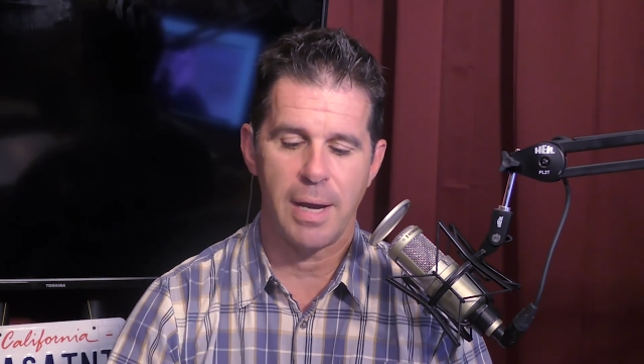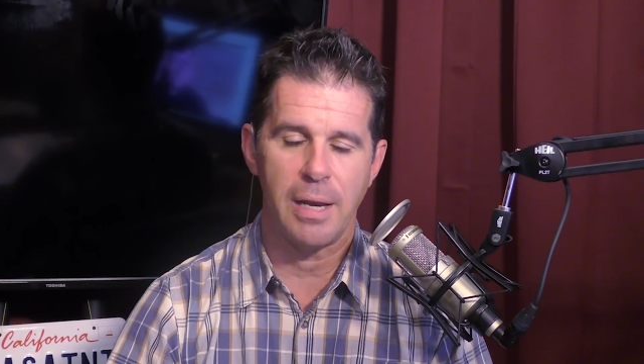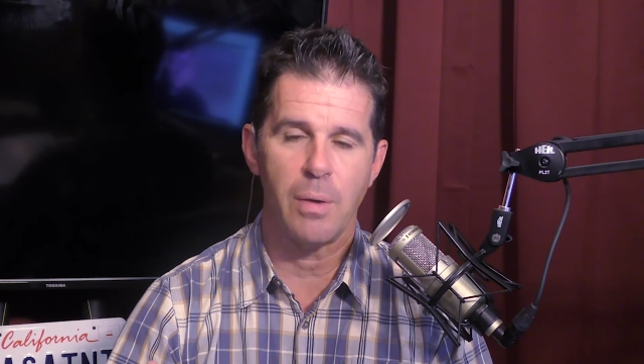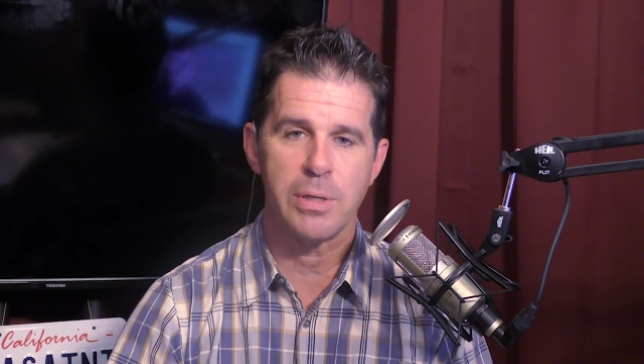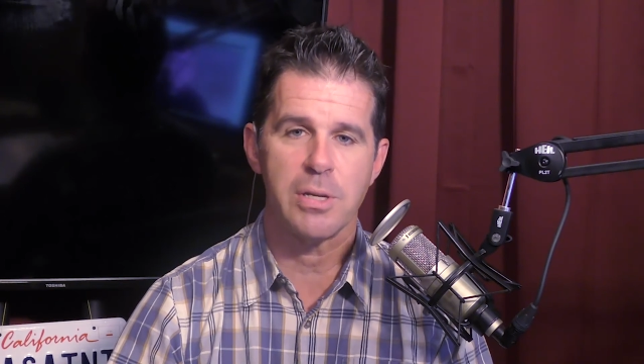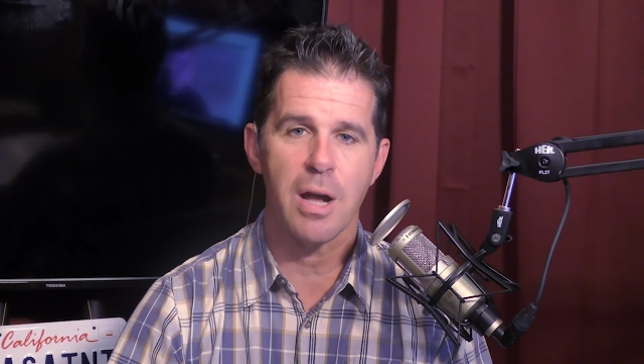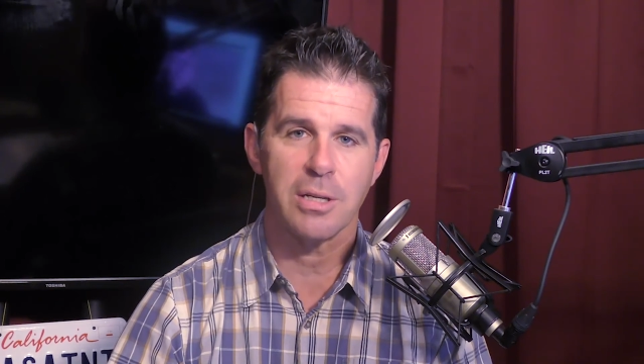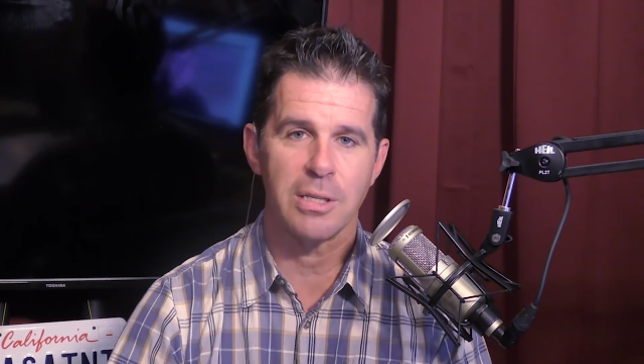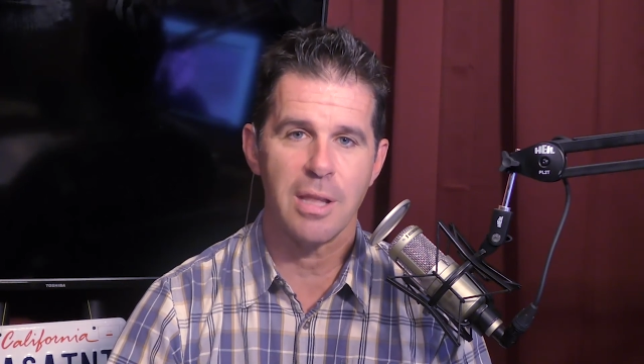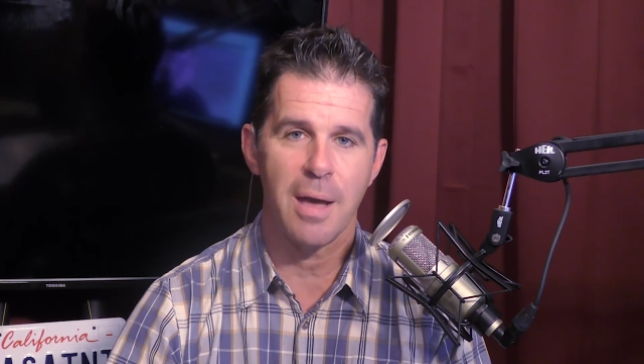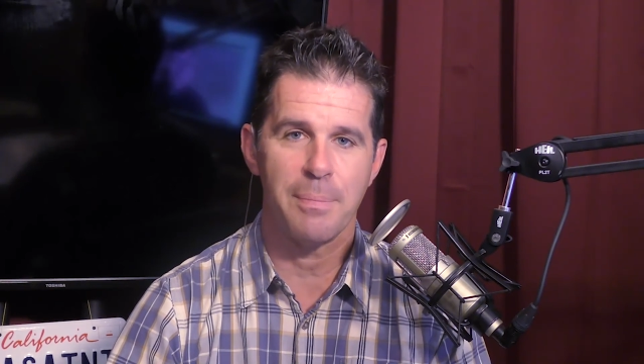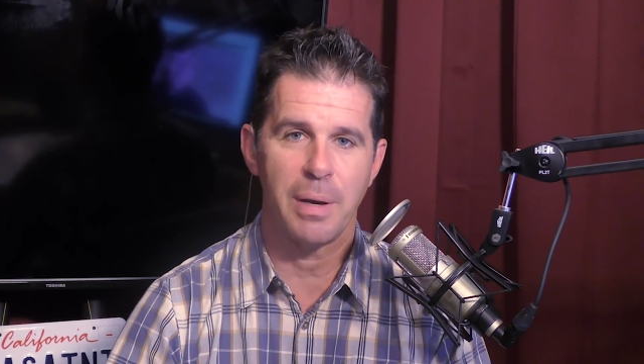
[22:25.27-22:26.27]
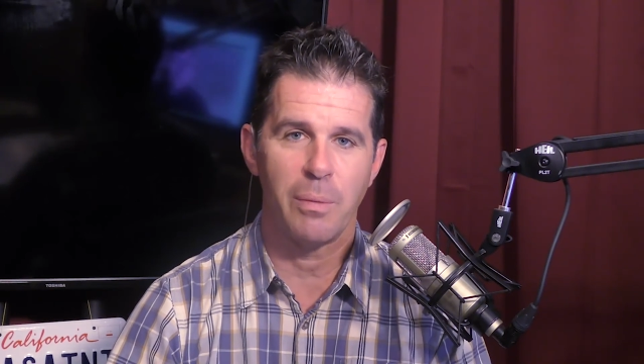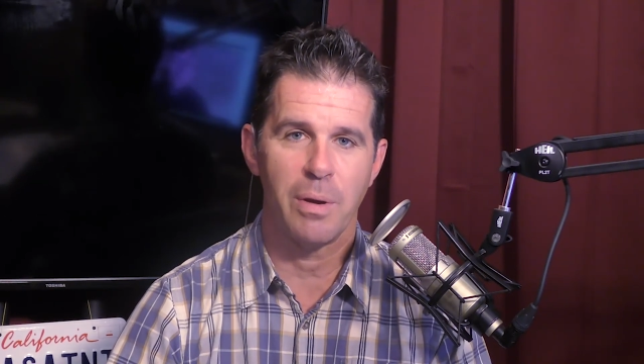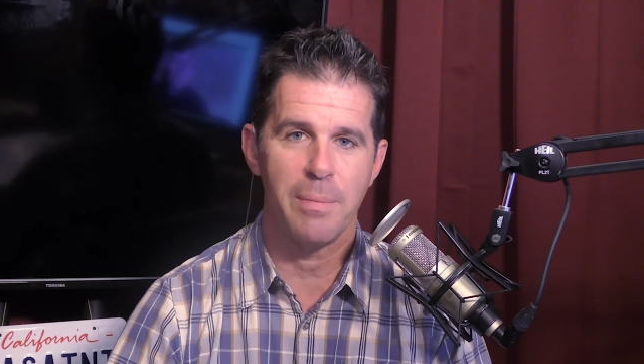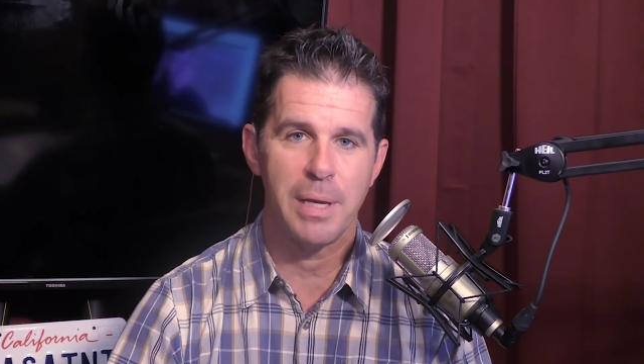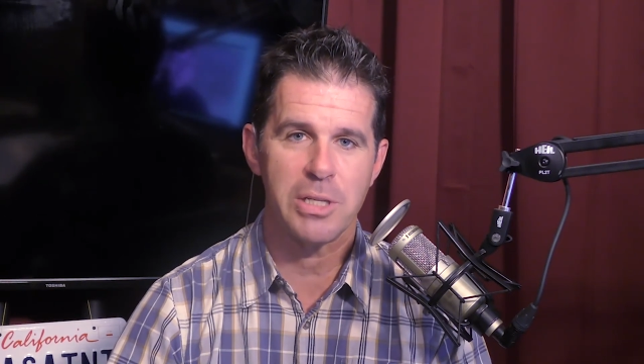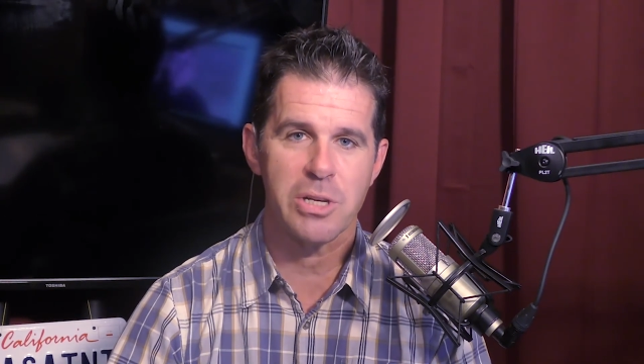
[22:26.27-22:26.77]
I know I talked a lot, but I
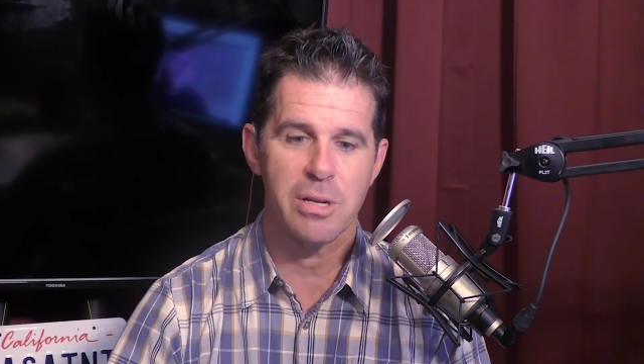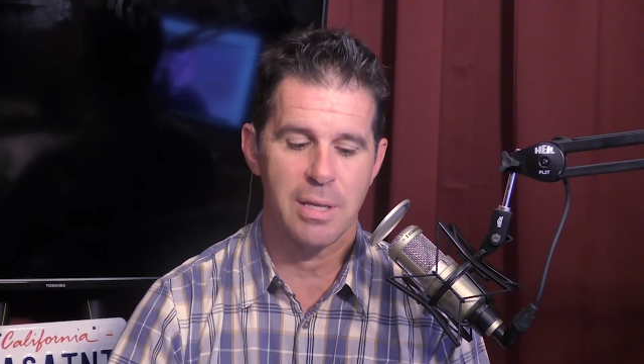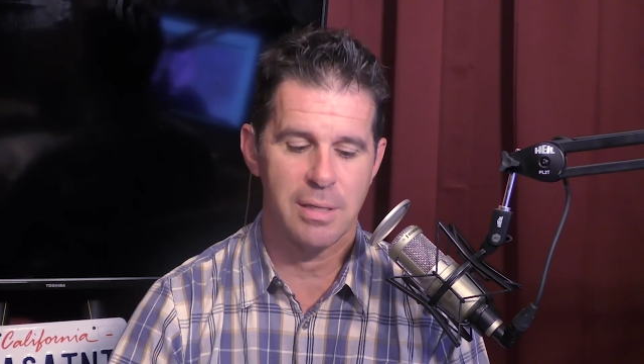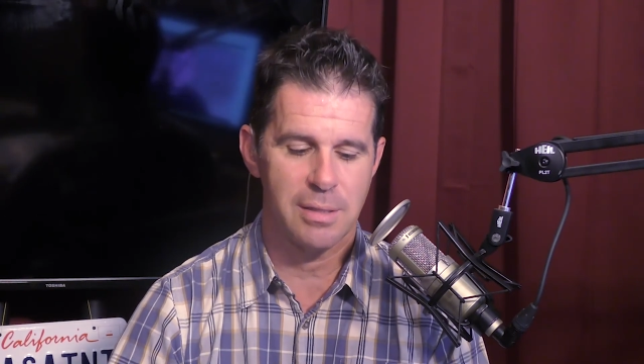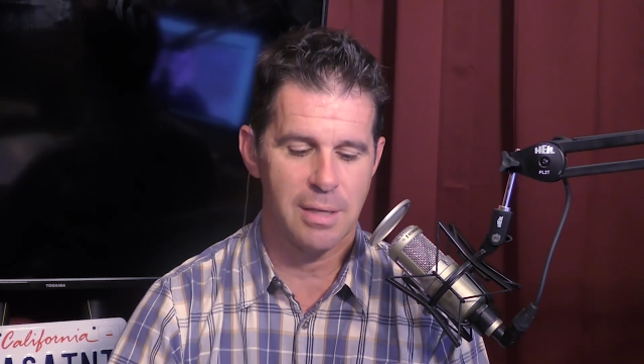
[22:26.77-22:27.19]
want to make sure that